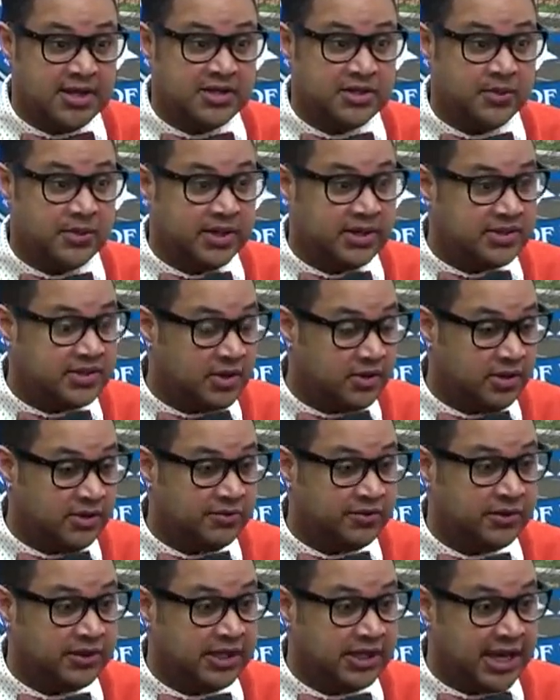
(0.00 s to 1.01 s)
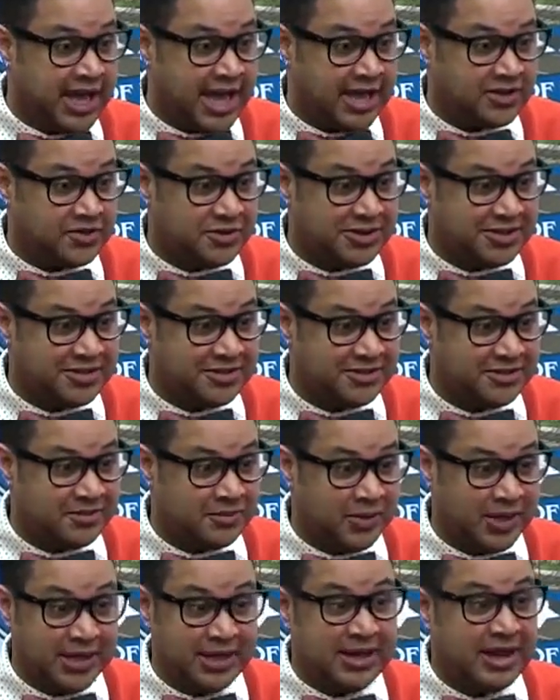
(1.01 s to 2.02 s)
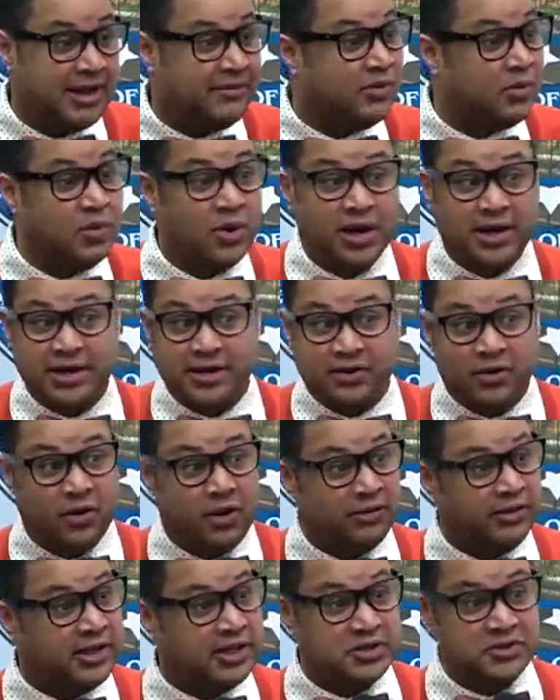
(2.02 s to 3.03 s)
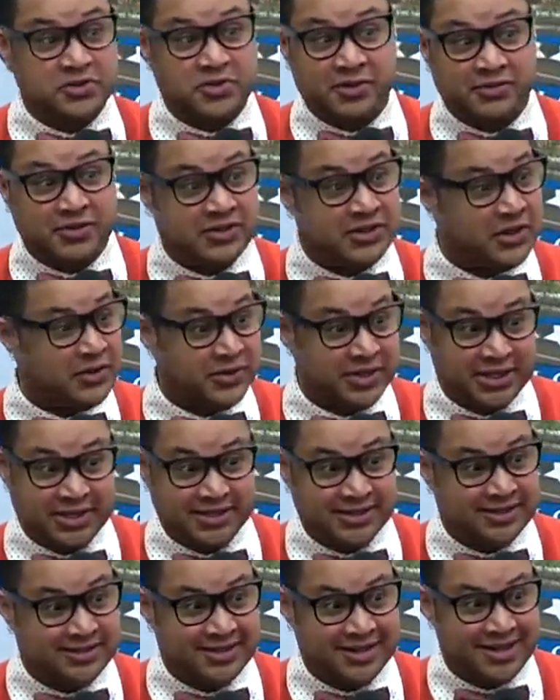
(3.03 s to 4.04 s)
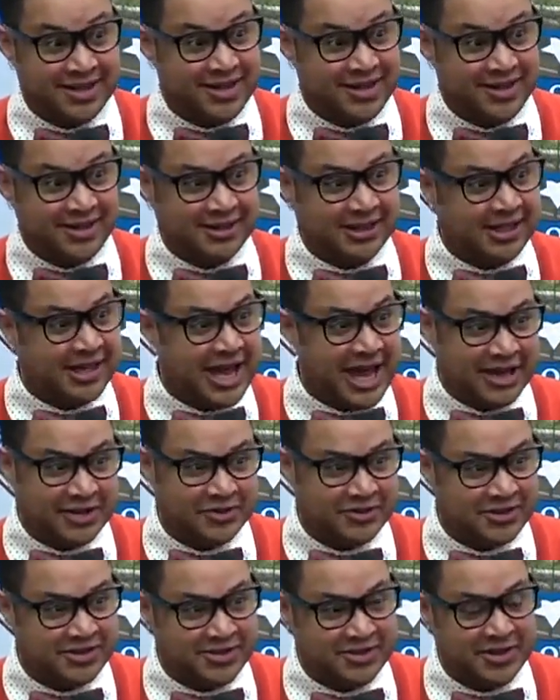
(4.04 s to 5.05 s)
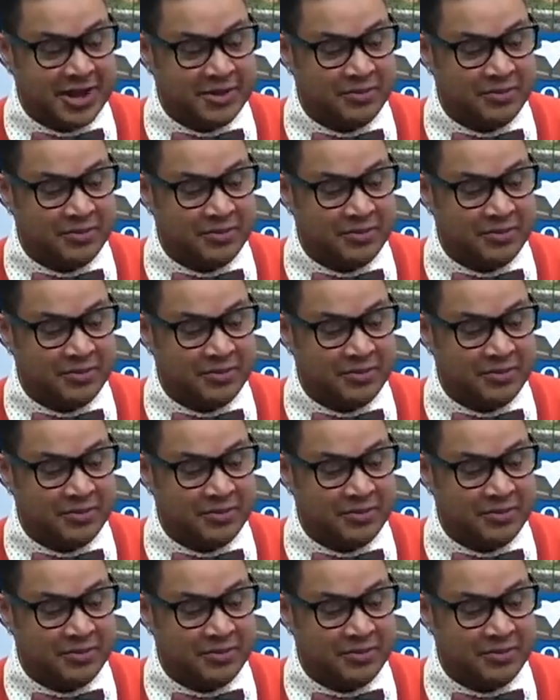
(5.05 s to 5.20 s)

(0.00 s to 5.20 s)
to win a Tony for lead actress. We had never won in all the history of the Tonys lead actress to